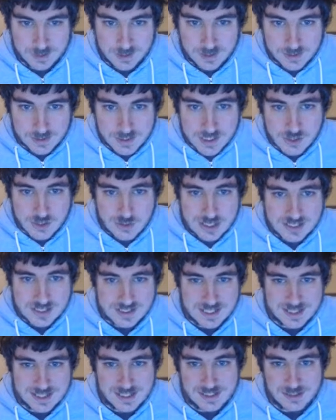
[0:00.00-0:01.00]
He stressed
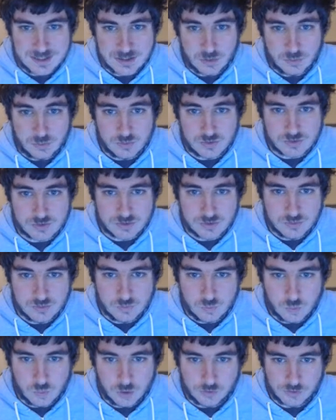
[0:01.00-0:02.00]
that they don't
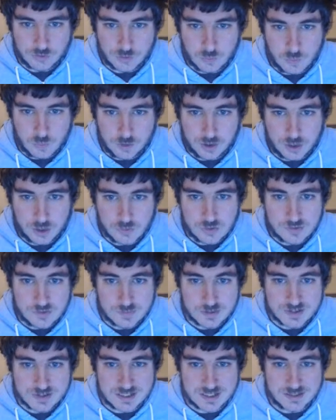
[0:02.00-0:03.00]
want
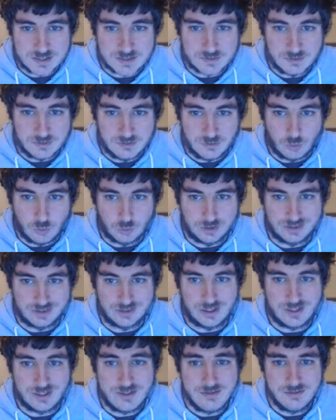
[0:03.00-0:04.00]
100% fall in
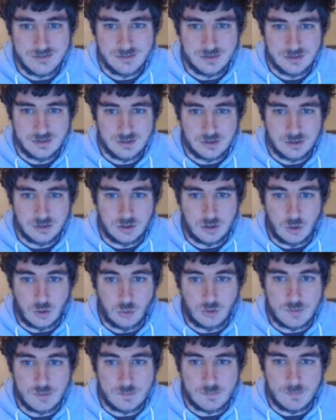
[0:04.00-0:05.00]
line
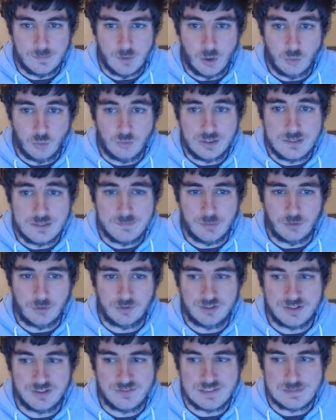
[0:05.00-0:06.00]
or only
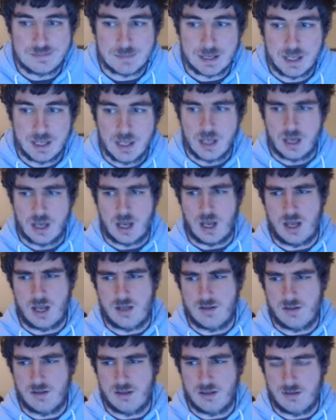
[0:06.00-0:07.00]
positive
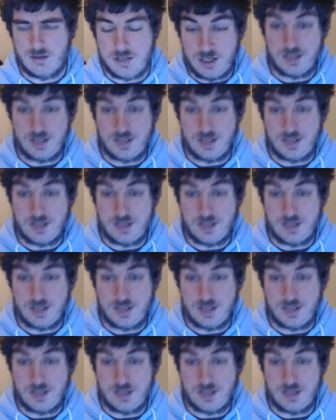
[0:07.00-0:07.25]
feedback.